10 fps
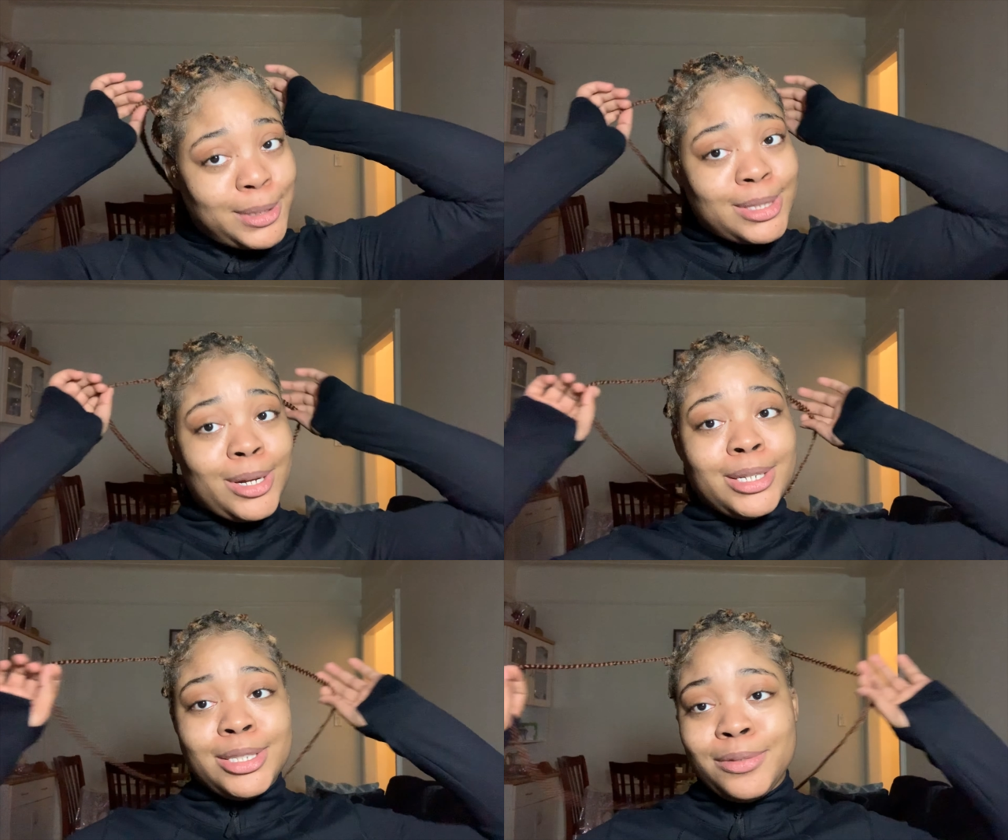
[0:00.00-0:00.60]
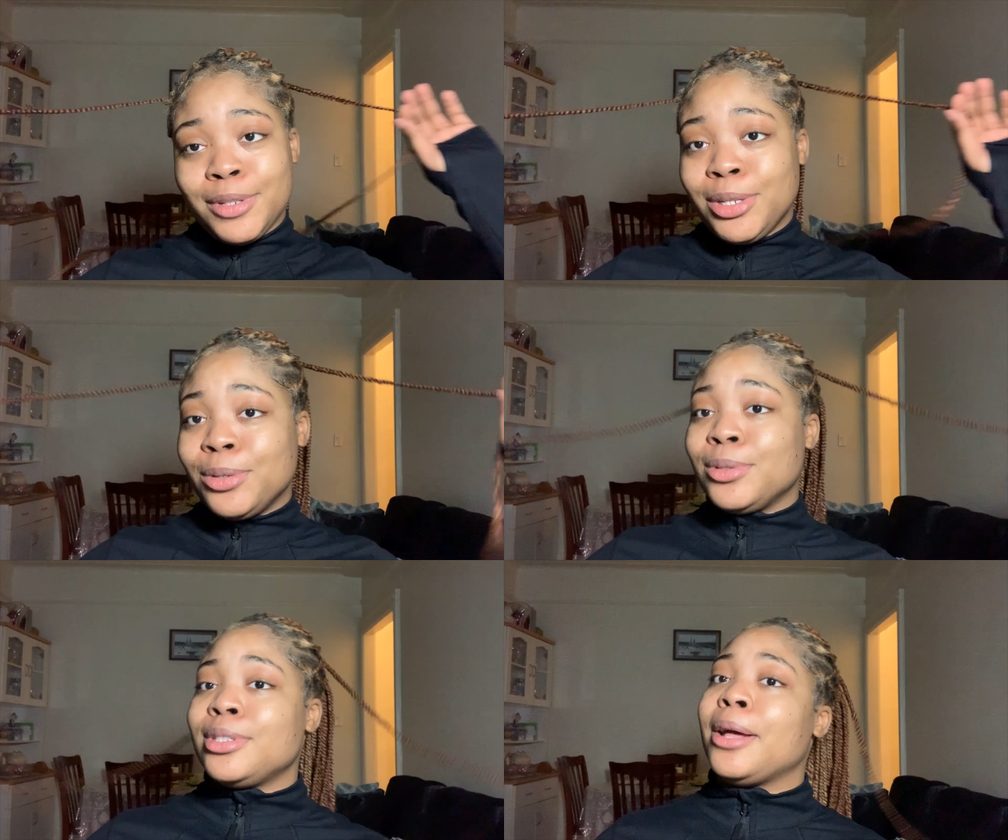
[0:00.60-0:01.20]
start this video
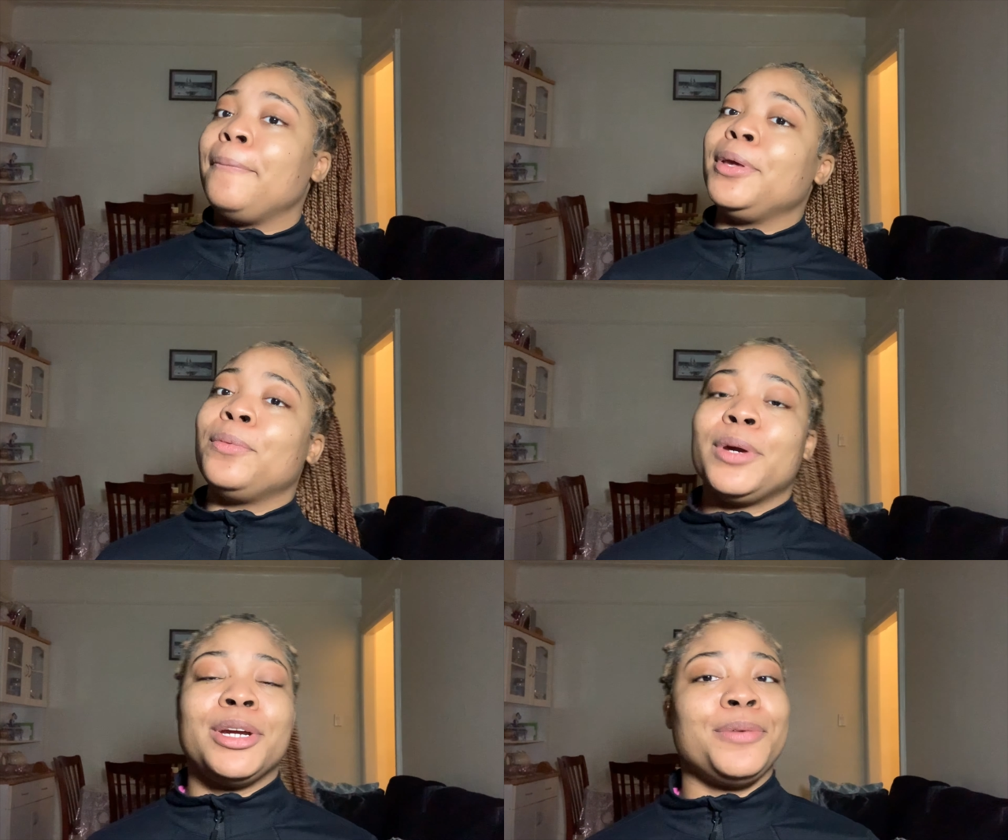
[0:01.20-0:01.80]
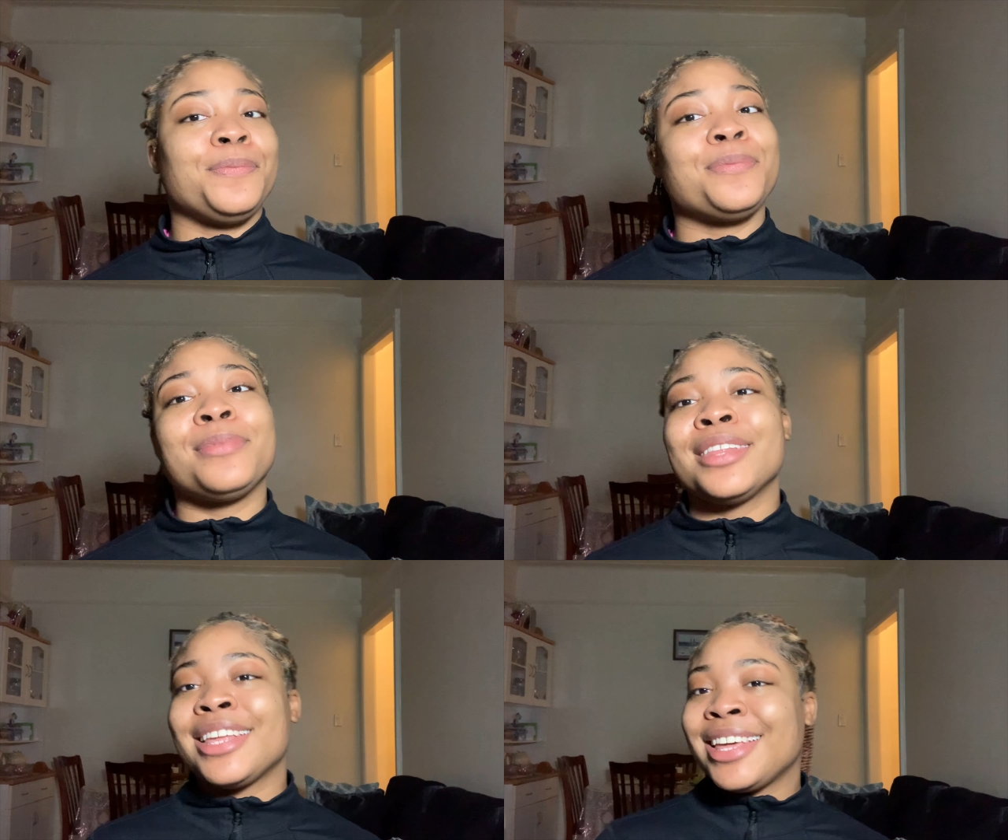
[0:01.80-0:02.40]
and stop being weird.
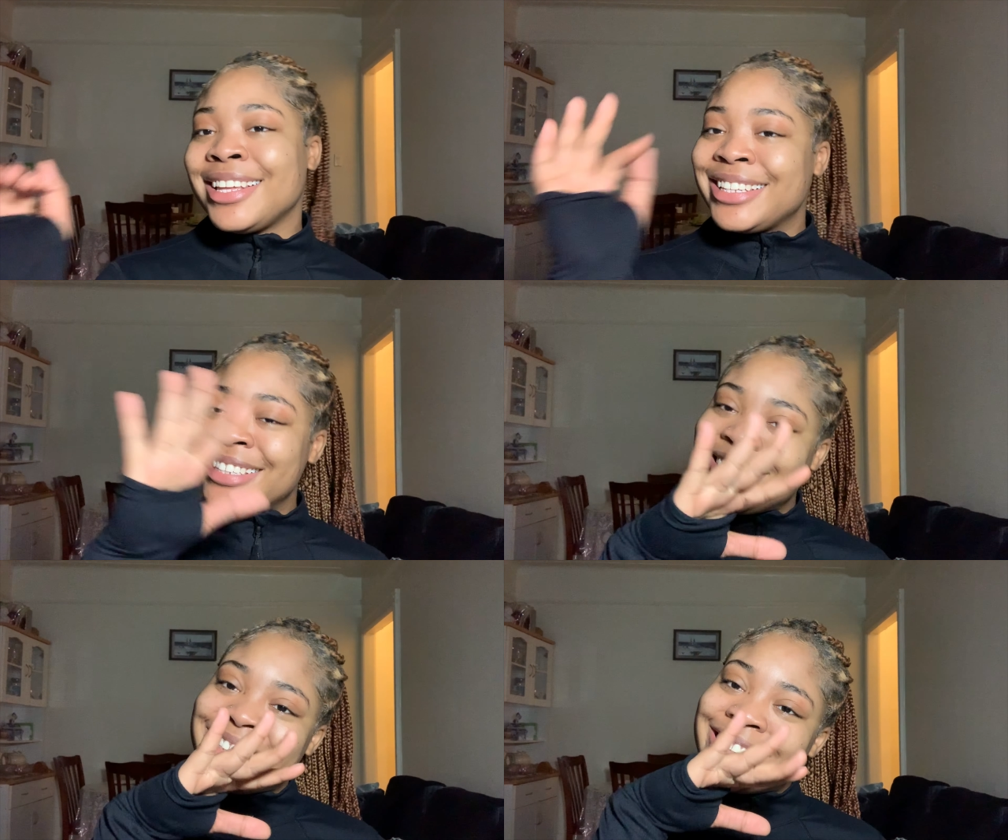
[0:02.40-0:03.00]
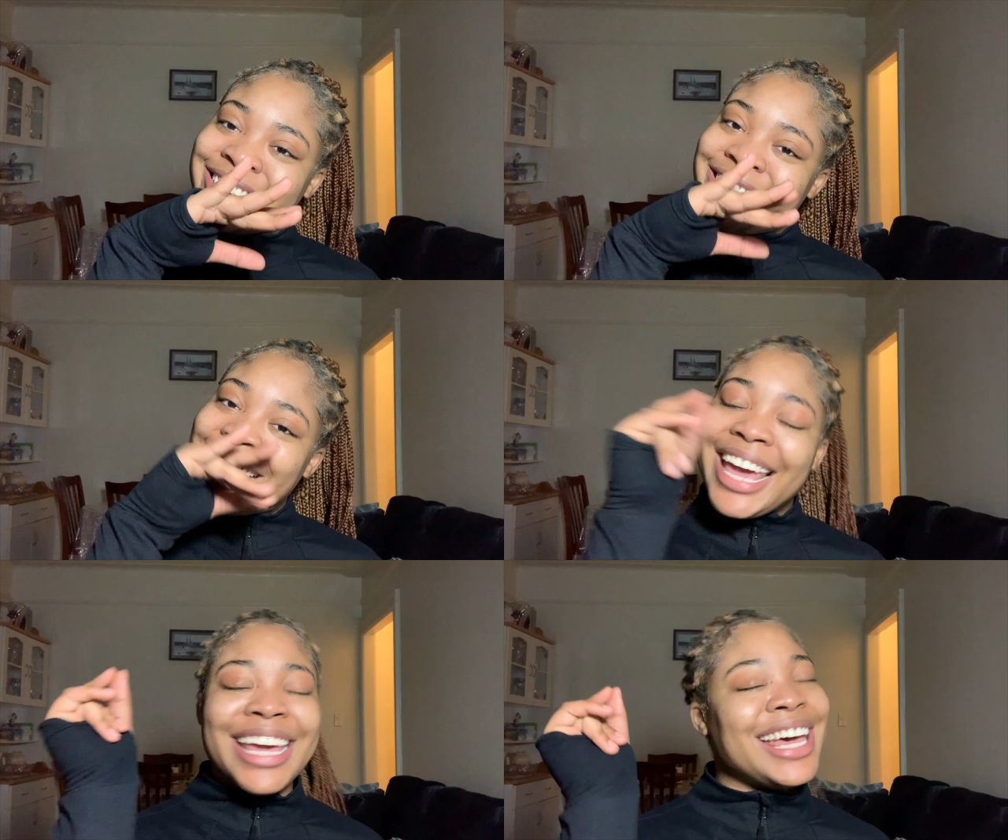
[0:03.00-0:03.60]

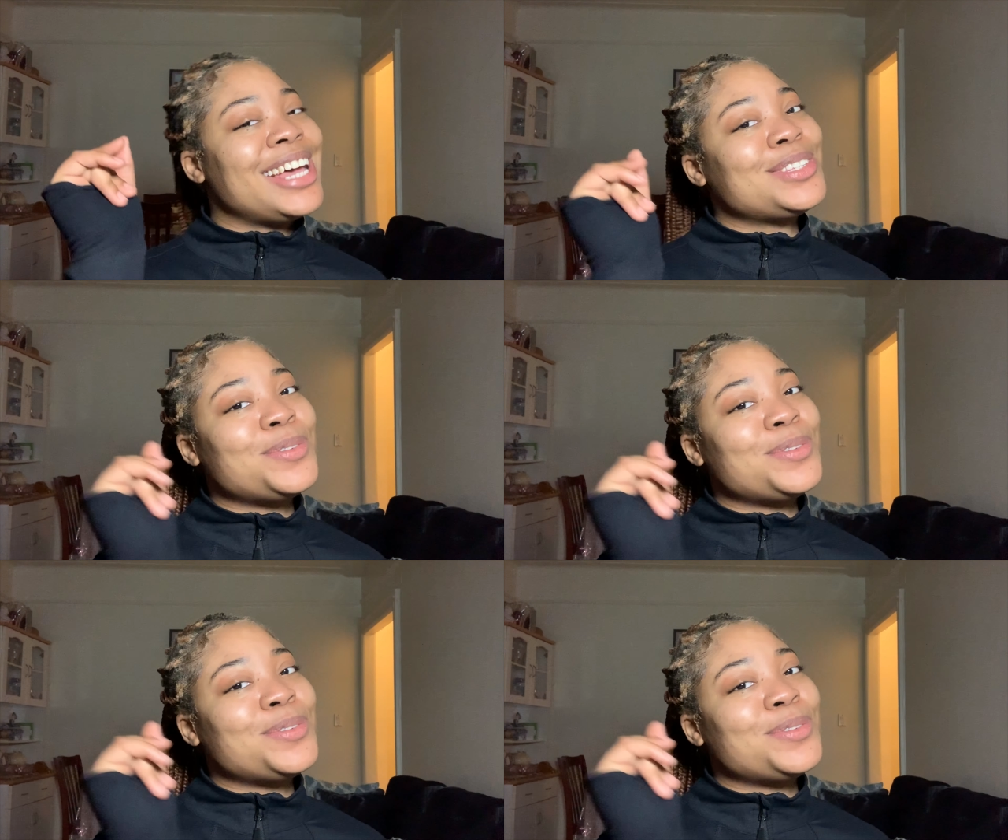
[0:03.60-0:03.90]
Hey guys,